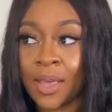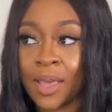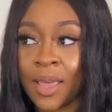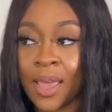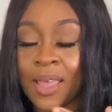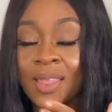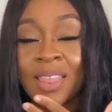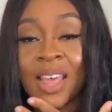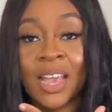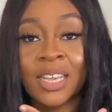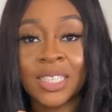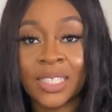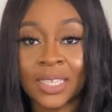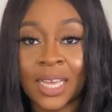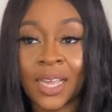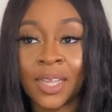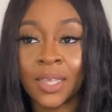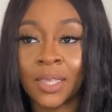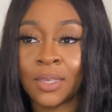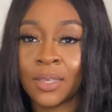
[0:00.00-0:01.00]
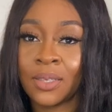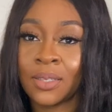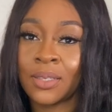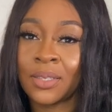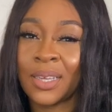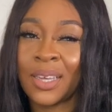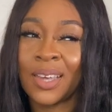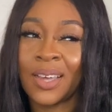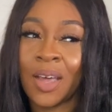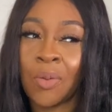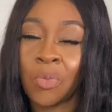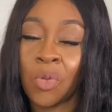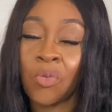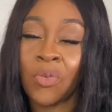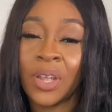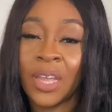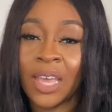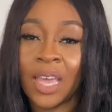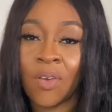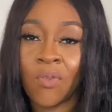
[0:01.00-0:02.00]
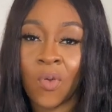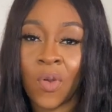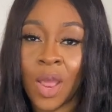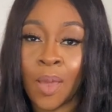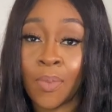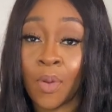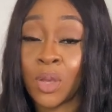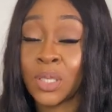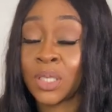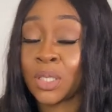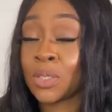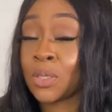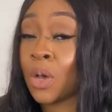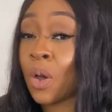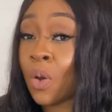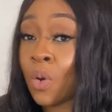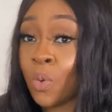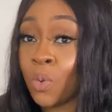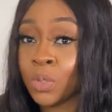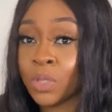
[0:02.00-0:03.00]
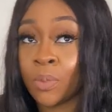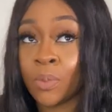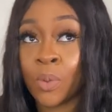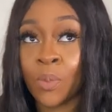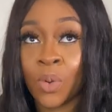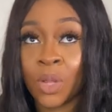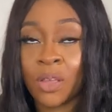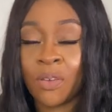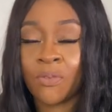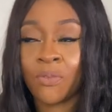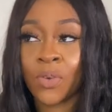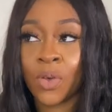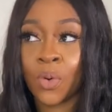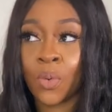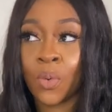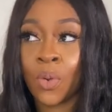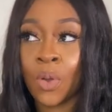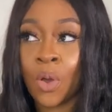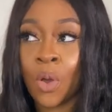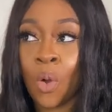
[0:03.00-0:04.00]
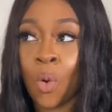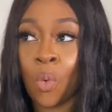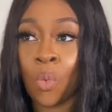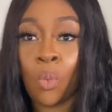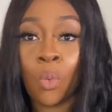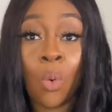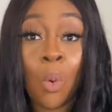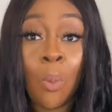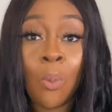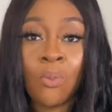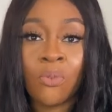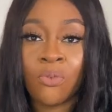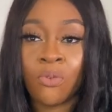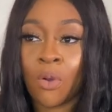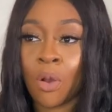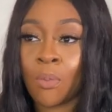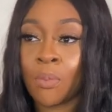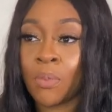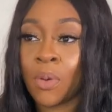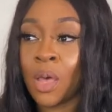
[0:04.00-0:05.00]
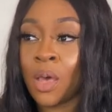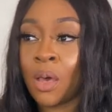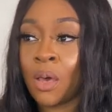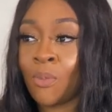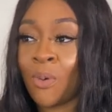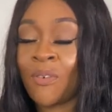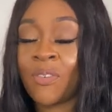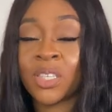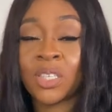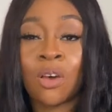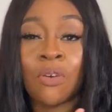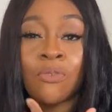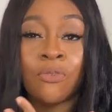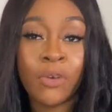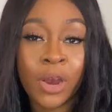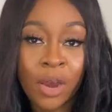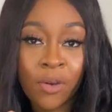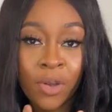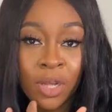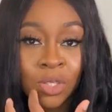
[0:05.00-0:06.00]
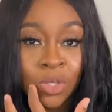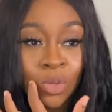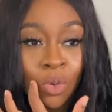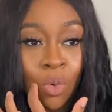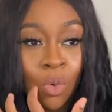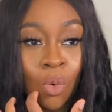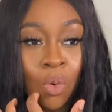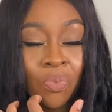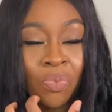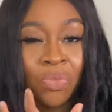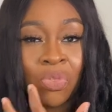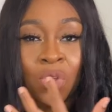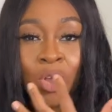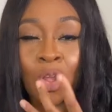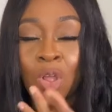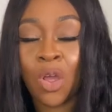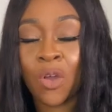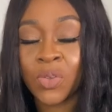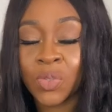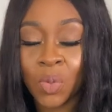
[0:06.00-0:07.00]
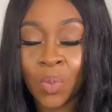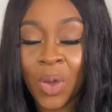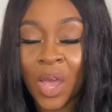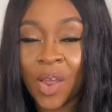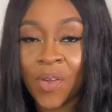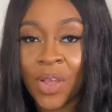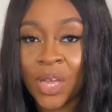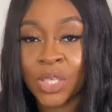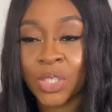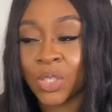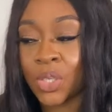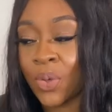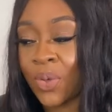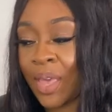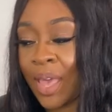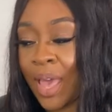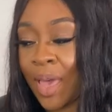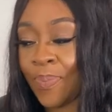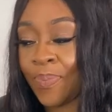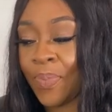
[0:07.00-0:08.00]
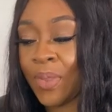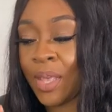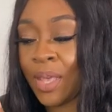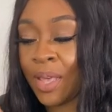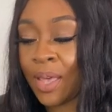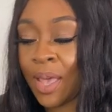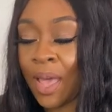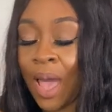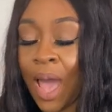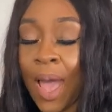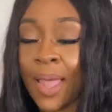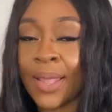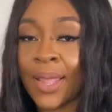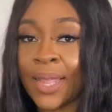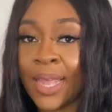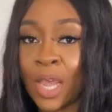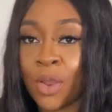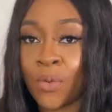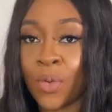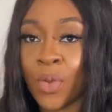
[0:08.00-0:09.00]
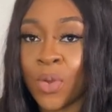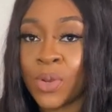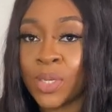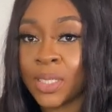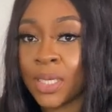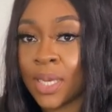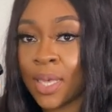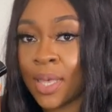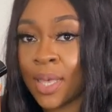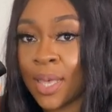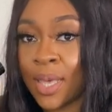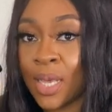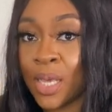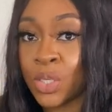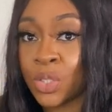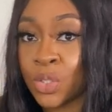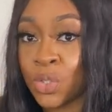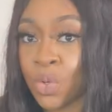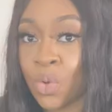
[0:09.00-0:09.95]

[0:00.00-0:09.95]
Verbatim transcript: in that scent, time when you hear it because it's cold and we want to feel warm from whether it's our fragrance or the clothes we're wearing. So yeah, Alanic Rouge is